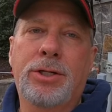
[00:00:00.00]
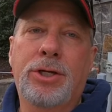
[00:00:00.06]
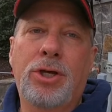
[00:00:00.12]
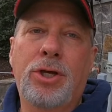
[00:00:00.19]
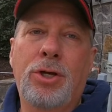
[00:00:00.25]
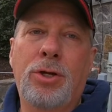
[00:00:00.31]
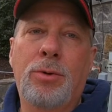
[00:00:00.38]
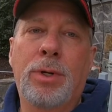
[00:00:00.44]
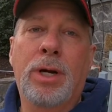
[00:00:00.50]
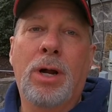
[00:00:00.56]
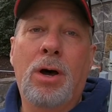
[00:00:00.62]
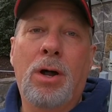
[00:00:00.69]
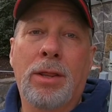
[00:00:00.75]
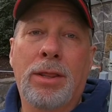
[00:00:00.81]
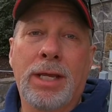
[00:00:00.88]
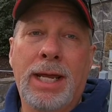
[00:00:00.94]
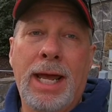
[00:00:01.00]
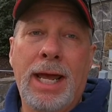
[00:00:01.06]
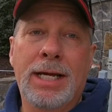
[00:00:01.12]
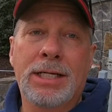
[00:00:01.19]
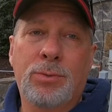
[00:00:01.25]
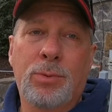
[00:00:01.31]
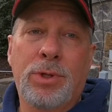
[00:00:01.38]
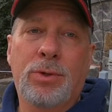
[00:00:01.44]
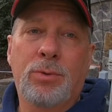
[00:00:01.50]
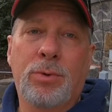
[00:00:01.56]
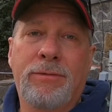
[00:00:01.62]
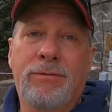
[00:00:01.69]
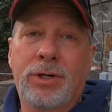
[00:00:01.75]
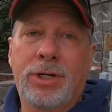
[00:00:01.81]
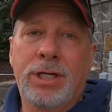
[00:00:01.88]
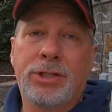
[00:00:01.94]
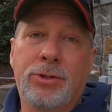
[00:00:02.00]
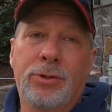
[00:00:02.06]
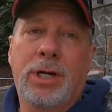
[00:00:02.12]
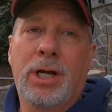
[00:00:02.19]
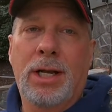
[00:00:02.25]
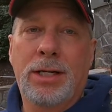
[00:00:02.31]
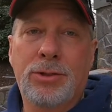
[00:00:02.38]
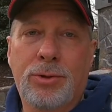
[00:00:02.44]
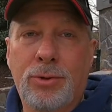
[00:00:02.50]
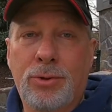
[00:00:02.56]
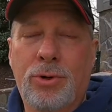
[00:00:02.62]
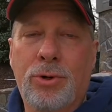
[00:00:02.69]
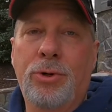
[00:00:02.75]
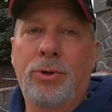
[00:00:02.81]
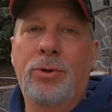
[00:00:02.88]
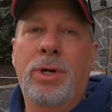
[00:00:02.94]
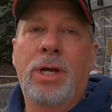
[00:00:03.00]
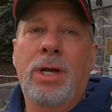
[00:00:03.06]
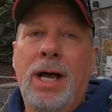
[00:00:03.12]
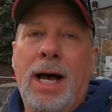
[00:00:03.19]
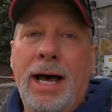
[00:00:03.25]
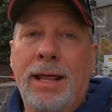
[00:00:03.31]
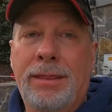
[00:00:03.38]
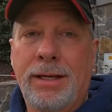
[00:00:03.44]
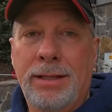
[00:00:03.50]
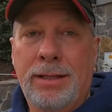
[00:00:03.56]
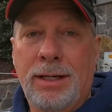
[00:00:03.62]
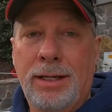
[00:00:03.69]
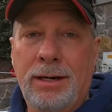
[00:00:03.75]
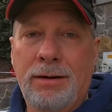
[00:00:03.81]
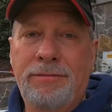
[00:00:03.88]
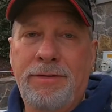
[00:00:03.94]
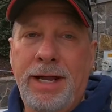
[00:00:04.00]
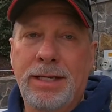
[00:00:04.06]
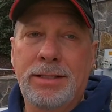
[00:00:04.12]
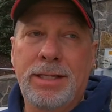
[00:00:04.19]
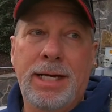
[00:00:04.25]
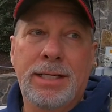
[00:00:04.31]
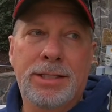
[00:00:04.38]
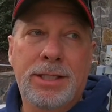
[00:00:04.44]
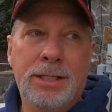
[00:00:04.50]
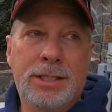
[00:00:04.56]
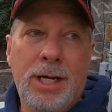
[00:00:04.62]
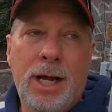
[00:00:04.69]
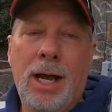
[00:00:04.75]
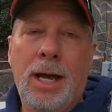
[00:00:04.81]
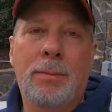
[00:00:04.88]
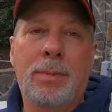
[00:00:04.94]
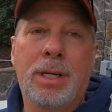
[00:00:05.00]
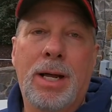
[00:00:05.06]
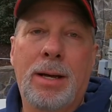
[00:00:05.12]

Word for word: Q and all of the guys with the River District Electrical Crew. I think they did a fantastic job, and